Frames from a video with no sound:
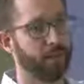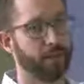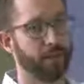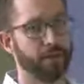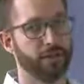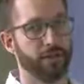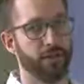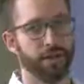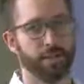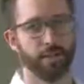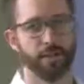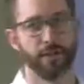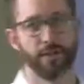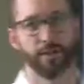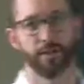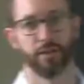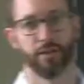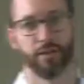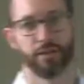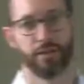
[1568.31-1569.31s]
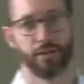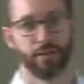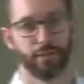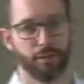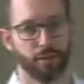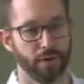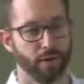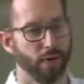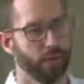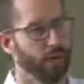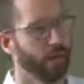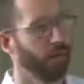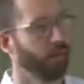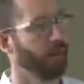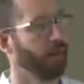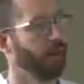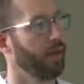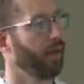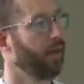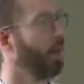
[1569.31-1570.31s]
And in this hypothetical example,
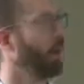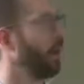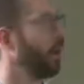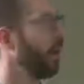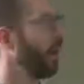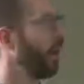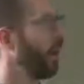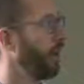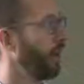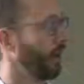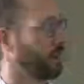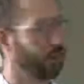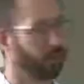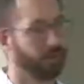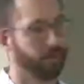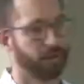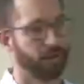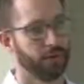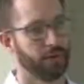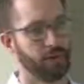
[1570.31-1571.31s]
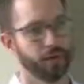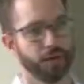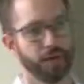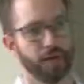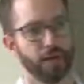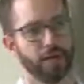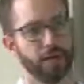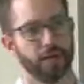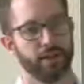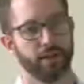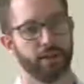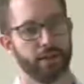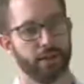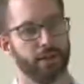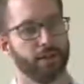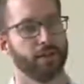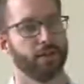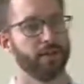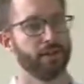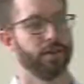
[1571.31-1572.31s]
we are, uh, let's say we're trying
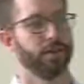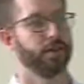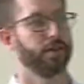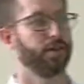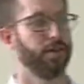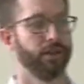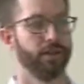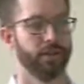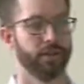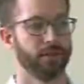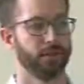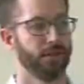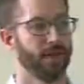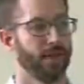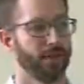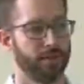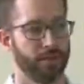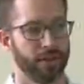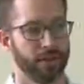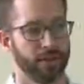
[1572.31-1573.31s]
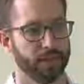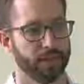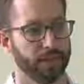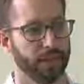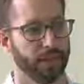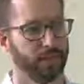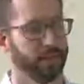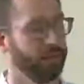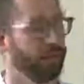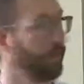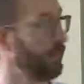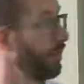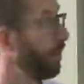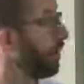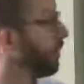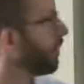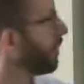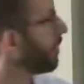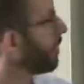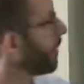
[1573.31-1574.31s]
to search for news about data science at
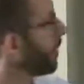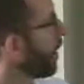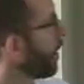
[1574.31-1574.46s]
Duke.